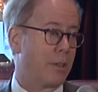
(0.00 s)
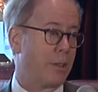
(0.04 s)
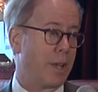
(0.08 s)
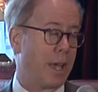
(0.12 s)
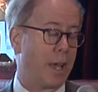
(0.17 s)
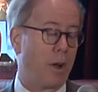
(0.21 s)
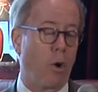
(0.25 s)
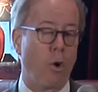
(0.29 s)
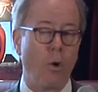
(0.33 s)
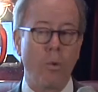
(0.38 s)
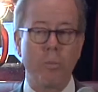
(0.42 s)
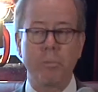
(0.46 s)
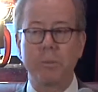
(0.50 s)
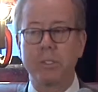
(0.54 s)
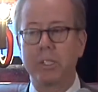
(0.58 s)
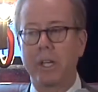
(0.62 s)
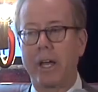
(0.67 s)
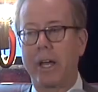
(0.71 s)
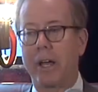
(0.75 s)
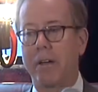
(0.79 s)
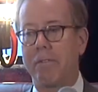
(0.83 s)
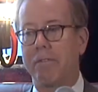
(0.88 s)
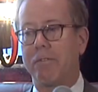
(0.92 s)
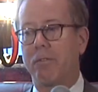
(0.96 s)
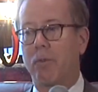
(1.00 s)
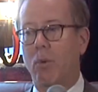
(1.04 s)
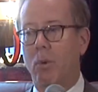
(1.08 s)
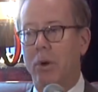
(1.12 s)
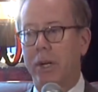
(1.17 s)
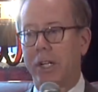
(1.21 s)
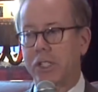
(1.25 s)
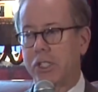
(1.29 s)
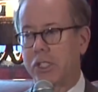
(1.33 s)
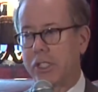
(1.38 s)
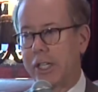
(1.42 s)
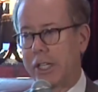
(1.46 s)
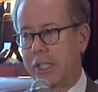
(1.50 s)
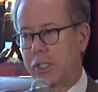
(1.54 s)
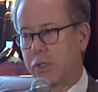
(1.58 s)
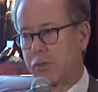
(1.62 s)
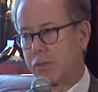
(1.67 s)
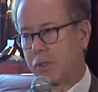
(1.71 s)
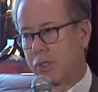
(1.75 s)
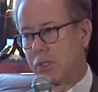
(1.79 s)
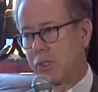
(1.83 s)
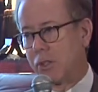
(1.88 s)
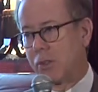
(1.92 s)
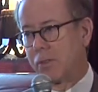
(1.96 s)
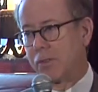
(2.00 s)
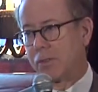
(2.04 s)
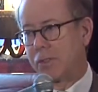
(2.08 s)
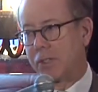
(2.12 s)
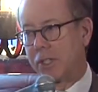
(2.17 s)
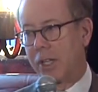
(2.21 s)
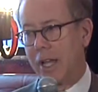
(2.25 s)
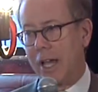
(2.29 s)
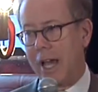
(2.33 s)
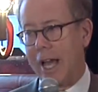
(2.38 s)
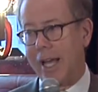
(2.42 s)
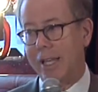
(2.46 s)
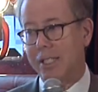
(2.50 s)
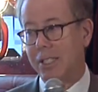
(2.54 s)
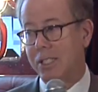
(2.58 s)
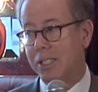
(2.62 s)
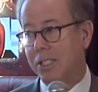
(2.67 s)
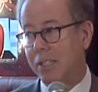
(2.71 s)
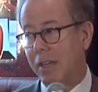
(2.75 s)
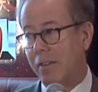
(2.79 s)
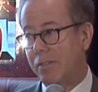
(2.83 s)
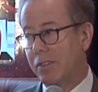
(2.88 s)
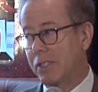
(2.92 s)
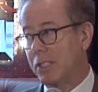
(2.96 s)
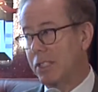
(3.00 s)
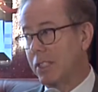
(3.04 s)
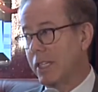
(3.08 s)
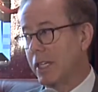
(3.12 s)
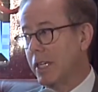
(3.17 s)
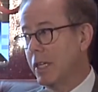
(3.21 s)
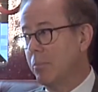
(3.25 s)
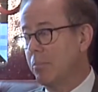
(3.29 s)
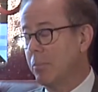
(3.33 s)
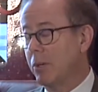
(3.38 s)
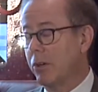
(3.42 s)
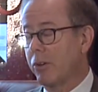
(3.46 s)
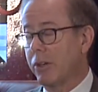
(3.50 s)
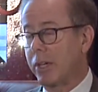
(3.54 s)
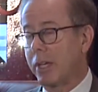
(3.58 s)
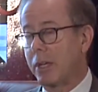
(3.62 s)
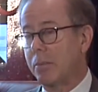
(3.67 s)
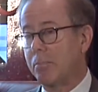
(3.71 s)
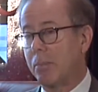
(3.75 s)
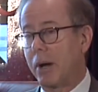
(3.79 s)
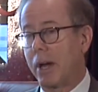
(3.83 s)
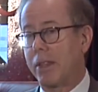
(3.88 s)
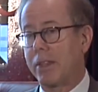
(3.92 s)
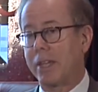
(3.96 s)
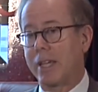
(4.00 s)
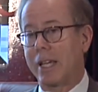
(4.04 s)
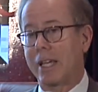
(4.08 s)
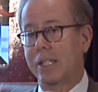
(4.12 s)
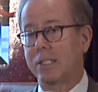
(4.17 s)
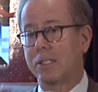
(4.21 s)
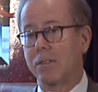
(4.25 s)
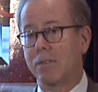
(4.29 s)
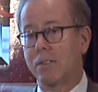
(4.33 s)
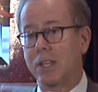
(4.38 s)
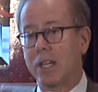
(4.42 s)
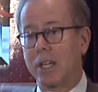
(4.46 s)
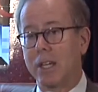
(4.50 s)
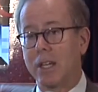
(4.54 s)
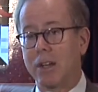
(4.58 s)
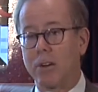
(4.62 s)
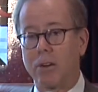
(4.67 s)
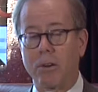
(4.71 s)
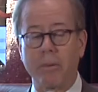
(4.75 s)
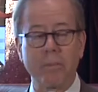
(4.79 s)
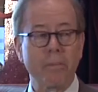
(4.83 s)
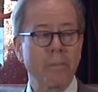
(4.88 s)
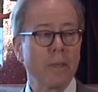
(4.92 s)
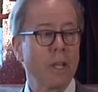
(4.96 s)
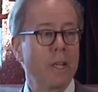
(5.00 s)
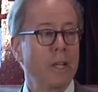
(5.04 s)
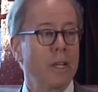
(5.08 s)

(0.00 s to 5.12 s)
they hope to have foreign exchange reserves at $17 billion by the end of the year.